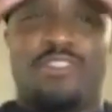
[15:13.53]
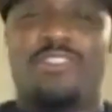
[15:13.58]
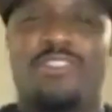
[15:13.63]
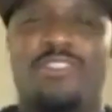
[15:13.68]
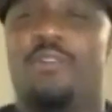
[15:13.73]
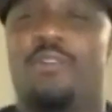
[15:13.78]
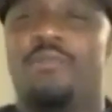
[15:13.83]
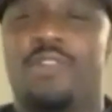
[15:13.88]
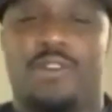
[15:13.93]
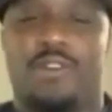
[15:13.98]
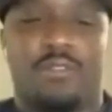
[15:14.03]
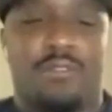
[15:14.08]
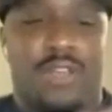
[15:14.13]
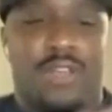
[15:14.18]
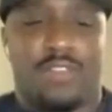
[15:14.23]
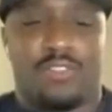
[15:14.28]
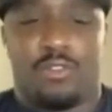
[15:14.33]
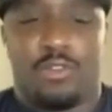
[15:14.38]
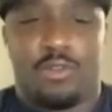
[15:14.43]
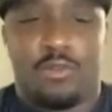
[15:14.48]
You don't know,
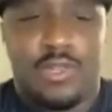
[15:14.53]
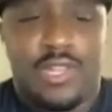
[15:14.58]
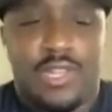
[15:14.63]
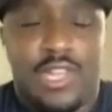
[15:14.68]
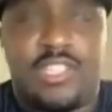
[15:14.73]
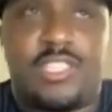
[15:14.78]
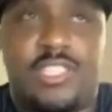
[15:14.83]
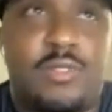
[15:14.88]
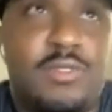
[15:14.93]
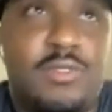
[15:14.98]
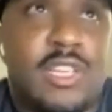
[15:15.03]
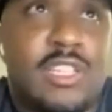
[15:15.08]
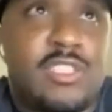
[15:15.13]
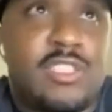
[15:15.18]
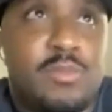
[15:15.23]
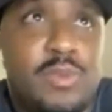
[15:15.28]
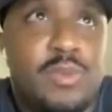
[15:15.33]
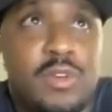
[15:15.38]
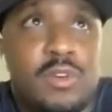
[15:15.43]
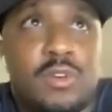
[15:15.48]
right? So the relationships that
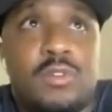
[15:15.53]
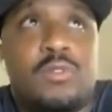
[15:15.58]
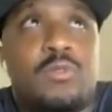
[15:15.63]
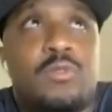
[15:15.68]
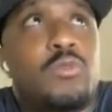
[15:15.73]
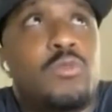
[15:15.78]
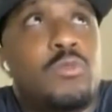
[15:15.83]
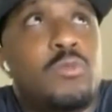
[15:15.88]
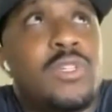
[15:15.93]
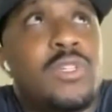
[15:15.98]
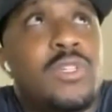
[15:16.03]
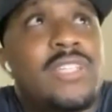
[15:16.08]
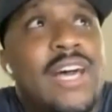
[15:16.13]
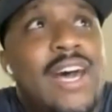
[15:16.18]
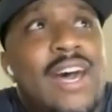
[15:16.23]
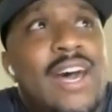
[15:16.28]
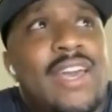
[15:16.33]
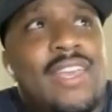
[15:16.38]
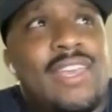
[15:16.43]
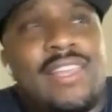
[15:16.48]
you build, which
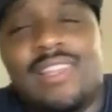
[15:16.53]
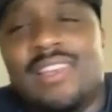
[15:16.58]
i.e.